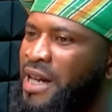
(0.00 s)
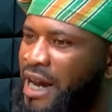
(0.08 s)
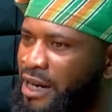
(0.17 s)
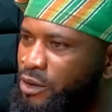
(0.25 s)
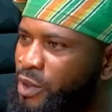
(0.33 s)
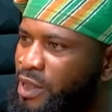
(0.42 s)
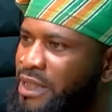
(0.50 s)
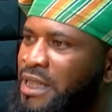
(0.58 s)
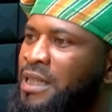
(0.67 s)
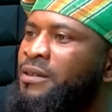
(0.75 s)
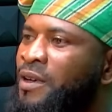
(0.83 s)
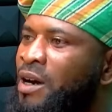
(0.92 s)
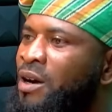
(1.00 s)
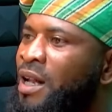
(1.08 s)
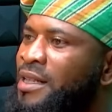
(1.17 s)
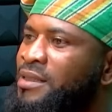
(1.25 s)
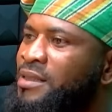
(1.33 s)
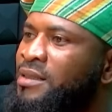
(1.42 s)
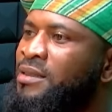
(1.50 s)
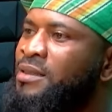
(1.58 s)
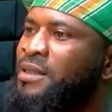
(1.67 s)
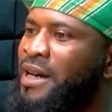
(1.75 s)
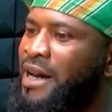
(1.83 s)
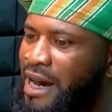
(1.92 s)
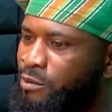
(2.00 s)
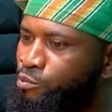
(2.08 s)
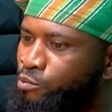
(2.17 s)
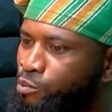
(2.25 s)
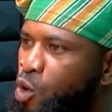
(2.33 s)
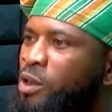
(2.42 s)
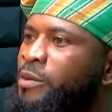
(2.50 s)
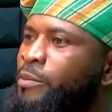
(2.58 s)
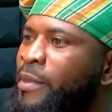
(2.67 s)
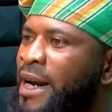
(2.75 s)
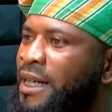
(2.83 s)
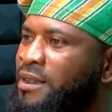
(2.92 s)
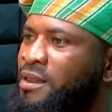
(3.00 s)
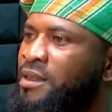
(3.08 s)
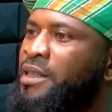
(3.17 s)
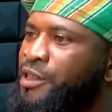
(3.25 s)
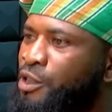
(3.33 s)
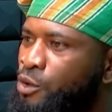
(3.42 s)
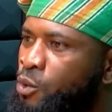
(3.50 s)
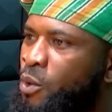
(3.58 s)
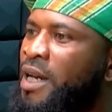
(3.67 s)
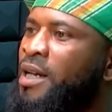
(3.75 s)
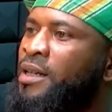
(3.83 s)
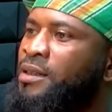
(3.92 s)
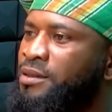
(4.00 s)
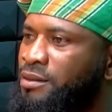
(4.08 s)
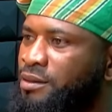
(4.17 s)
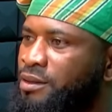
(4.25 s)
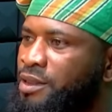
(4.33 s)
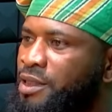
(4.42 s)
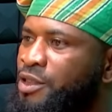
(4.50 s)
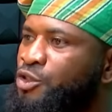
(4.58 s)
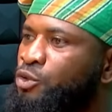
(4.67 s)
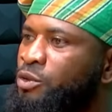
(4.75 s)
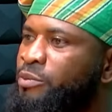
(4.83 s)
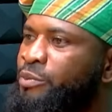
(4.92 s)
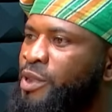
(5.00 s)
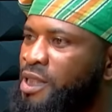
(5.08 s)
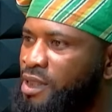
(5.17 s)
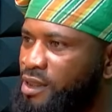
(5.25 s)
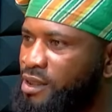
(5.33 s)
and we deliver our lessons and mold minds the way it should be.